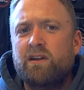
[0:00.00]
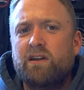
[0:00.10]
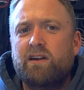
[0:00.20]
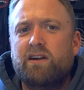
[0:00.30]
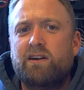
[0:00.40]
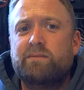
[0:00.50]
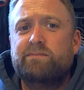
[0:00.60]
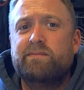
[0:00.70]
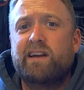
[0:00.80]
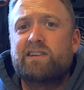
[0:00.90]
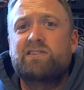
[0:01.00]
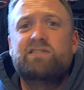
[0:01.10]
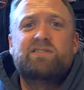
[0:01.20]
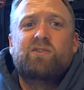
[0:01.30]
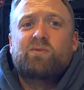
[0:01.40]
I actually
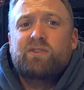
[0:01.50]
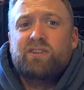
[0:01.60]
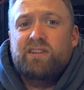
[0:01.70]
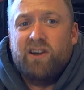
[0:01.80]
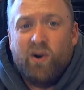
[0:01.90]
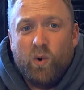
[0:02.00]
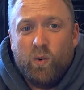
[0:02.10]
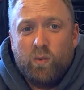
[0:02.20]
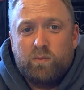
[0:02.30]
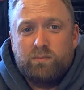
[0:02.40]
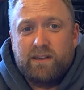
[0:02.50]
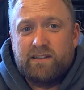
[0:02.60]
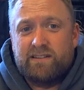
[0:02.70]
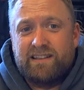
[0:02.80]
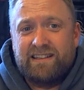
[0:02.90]
don't really know
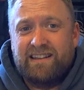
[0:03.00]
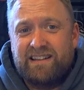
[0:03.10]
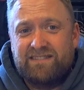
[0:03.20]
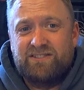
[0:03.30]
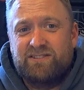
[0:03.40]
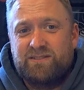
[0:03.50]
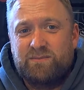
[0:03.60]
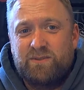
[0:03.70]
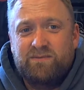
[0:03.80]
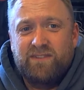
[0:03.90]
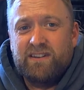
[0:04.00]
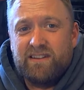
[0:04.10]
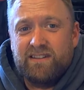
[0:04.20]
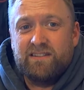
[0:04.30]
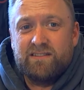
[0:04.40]
because I kind of just am
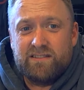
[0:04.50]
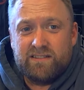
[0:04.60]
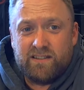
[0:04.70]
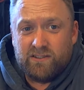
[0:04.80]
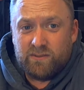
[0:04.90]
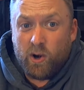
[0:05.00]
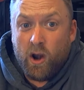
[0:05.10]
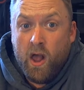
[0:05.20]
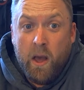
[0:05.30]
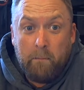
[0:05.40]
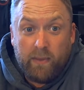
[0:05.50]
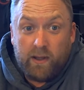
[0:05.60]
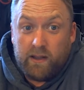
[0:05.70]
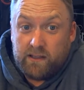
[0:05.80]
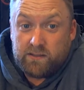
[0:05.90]
inventing things to sound smart,
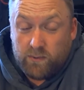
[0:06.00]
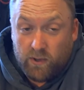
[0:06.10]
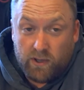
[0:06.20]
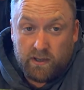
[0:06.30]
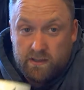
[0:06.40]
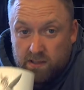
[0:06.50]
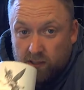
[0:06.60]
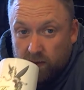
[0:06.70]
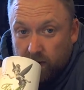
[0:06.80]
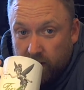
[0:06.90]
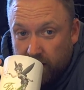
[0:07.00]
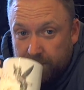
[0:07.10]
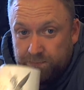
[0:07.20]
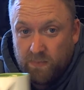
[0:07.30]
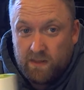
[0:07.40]
but it's really good.
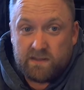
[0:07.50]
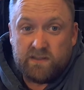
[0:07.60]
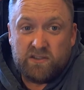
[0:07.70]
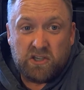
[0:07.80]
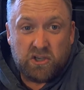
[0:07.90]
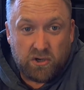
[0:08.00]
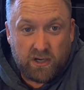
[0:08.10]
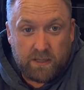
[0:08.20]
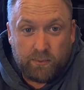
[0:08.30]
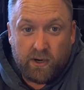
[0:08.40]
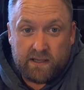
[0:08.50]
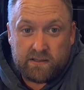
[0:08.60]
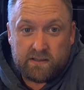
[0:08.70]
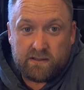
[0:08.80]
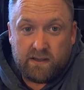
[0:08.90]
So this is a Keurig
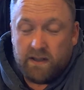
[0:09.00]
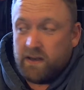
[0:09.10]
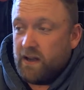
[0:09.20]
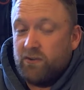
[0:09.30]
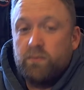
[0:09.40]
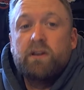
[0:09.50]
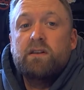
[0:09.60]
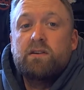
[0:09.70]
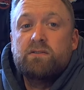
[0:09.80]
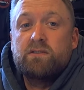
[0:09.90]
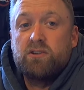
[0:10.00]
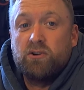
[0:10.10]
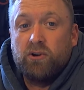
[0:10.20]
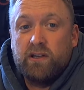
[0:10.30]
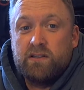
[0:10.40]
press, and everybody knows
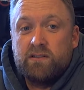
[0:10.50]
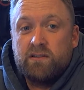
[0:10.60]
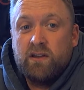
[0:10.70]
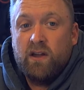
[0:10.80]
Keurigs